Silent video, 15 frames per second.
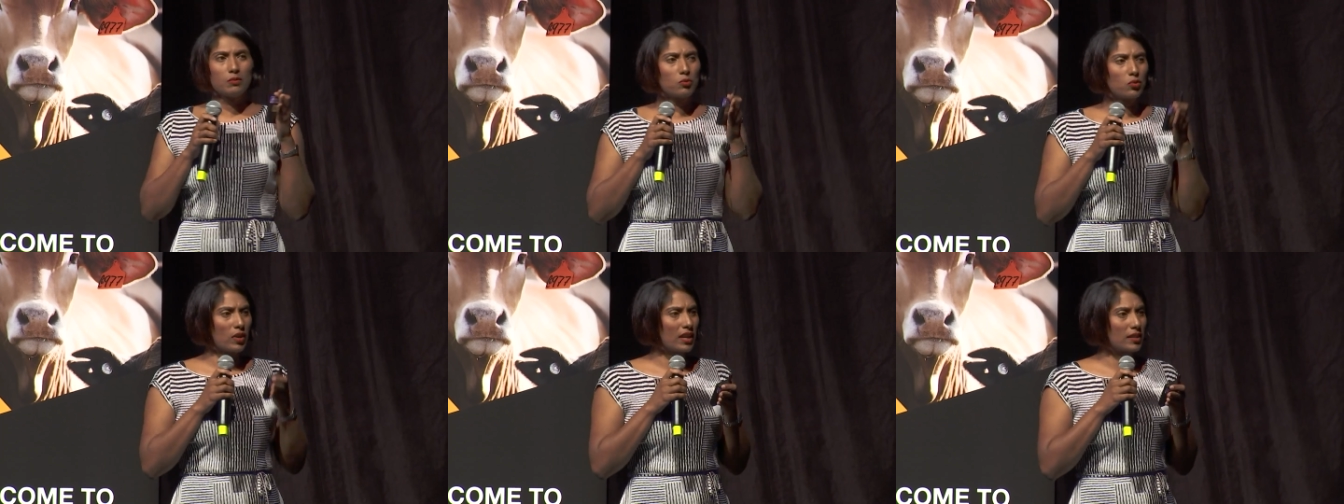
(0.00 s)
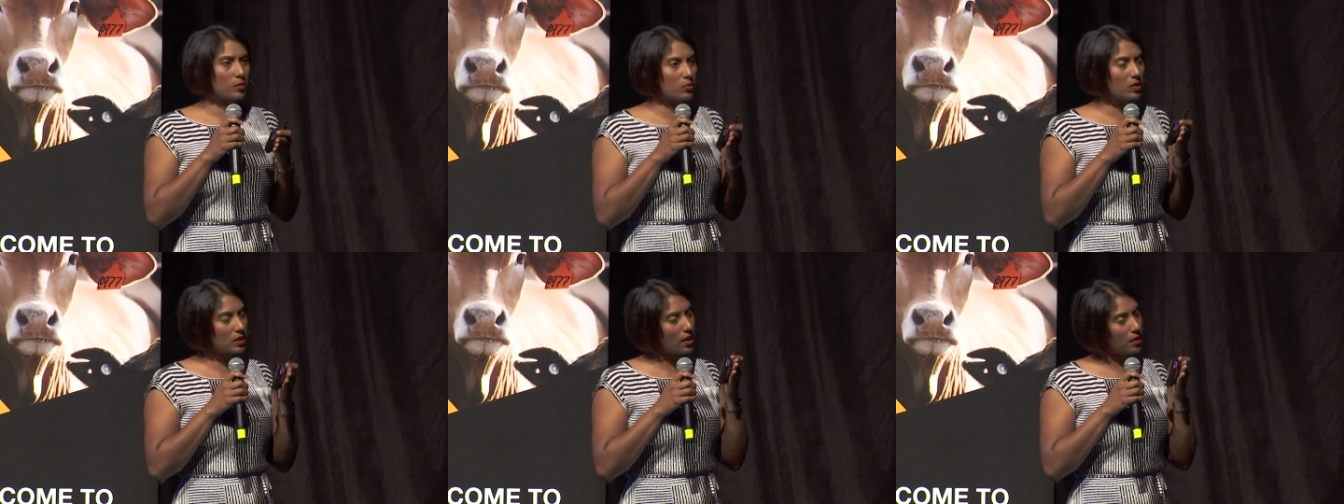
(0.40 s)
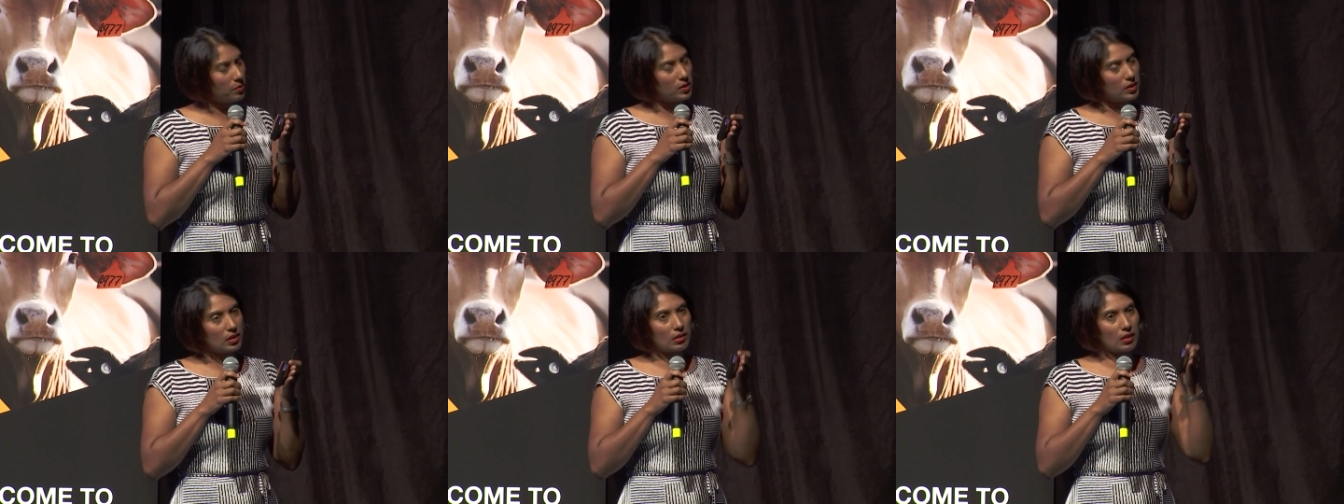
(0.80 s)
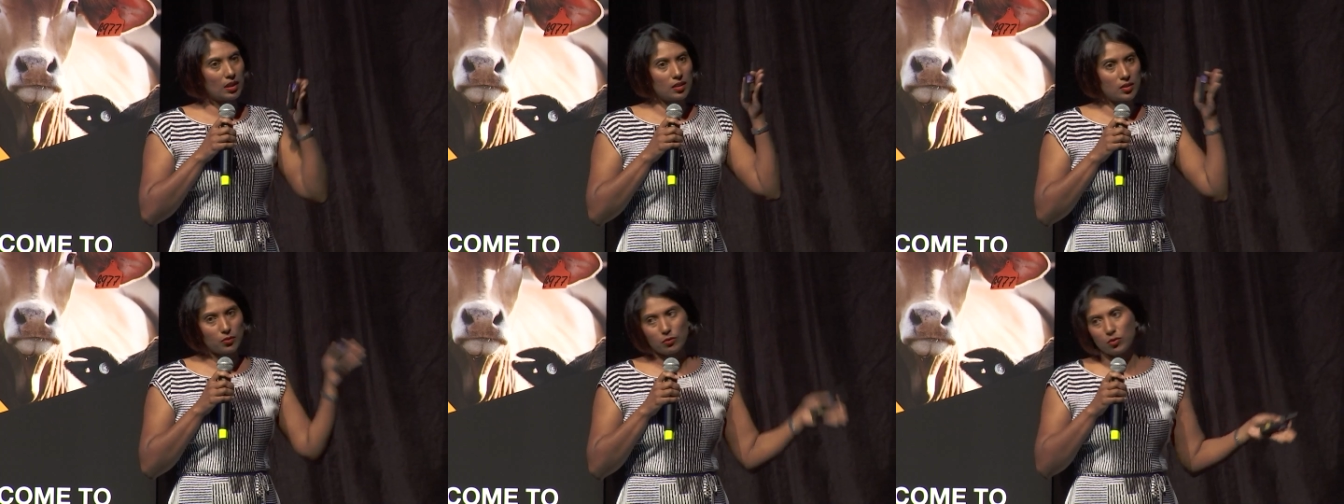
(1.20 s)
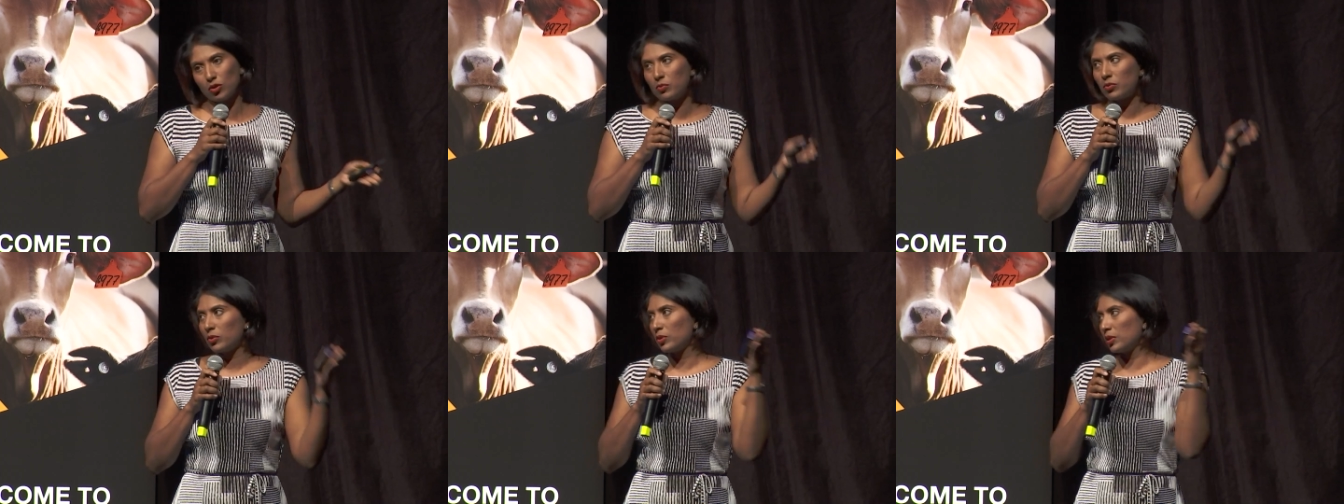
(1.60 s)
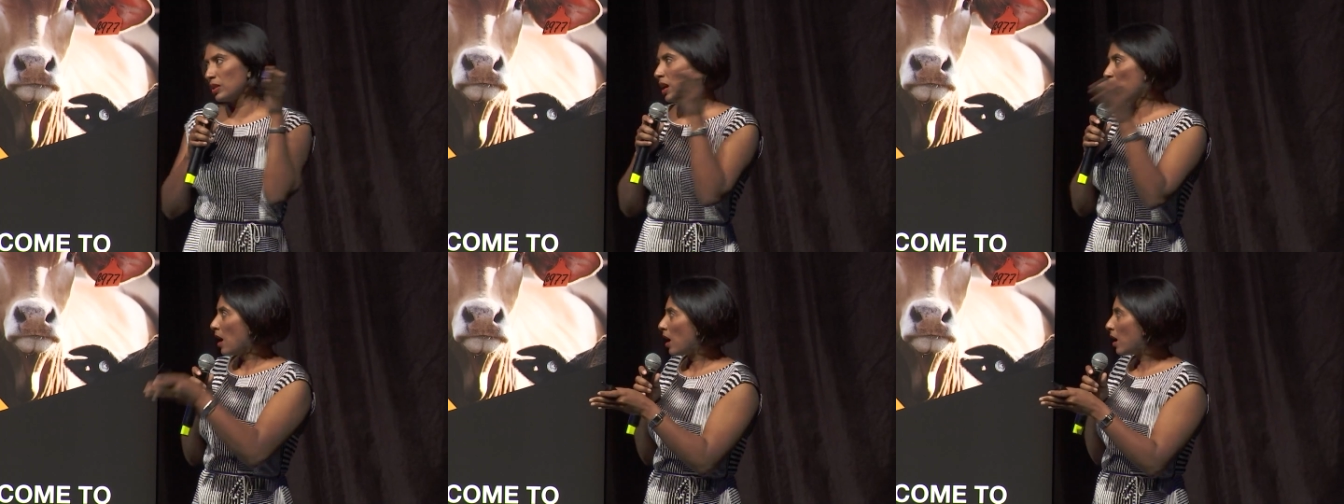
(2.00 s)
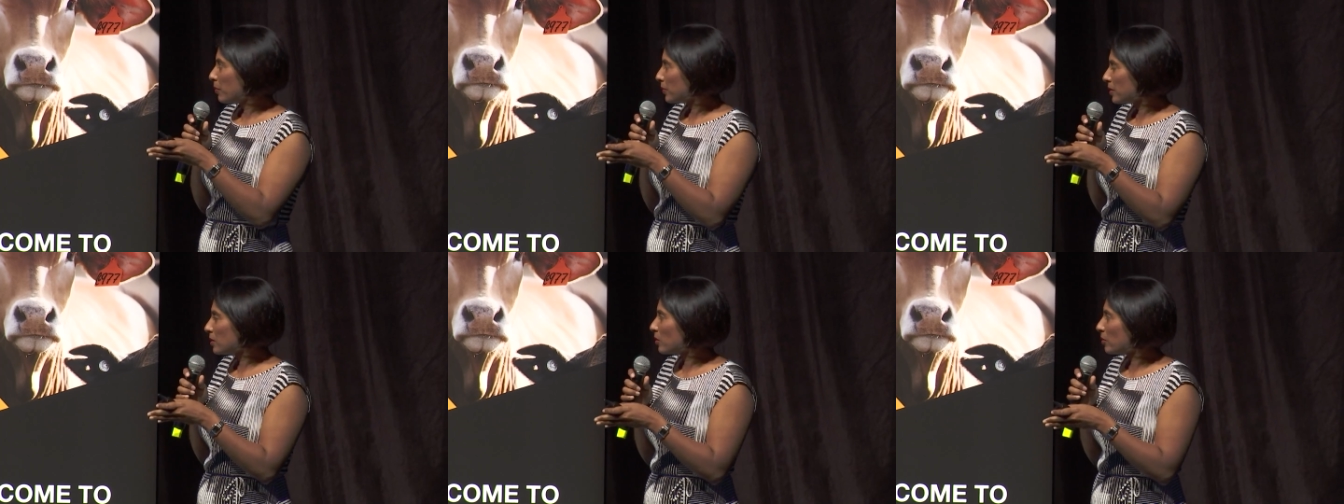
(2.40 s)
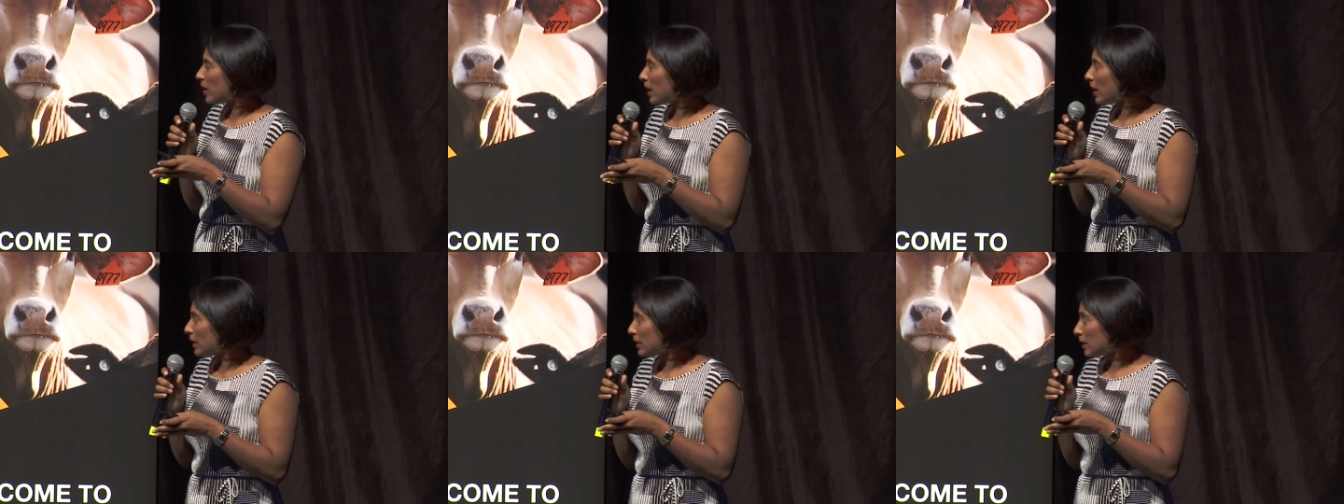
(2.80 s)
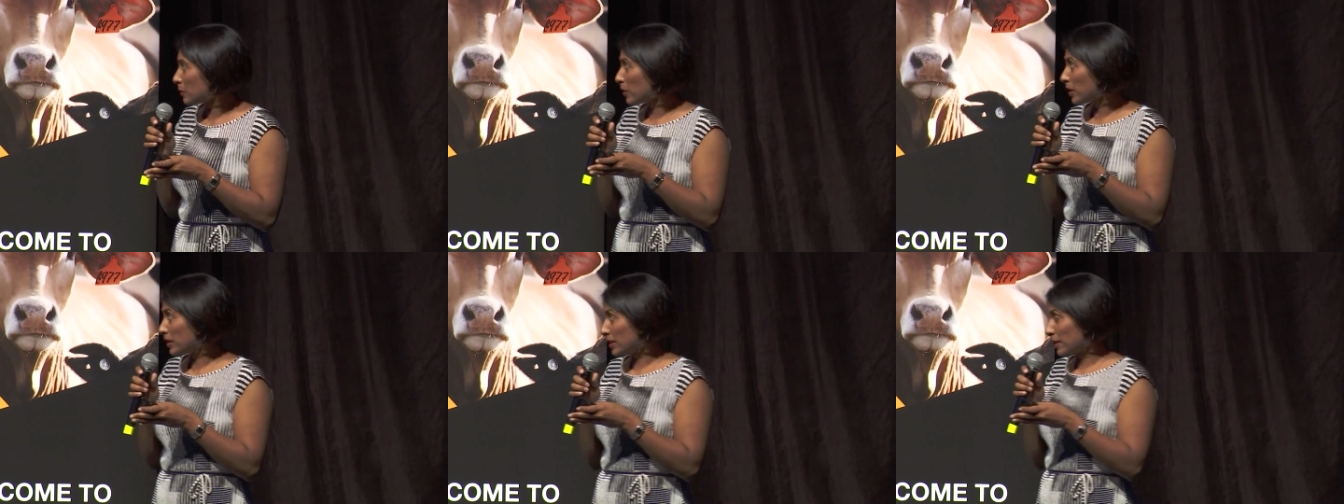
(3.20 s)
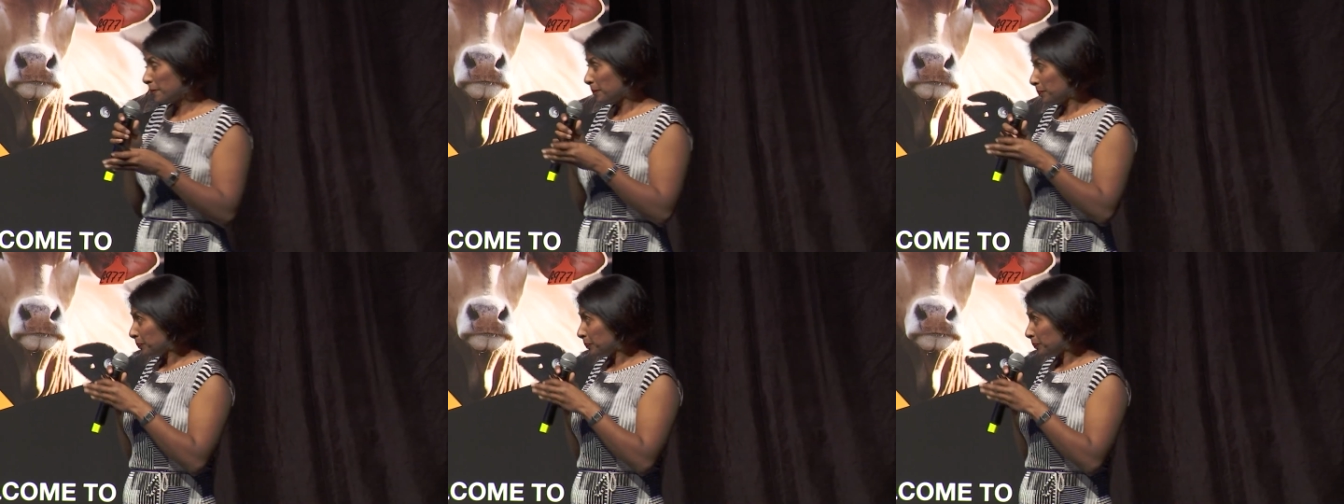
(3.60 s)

Marasmus happens in kids from newborn up until about 18 months.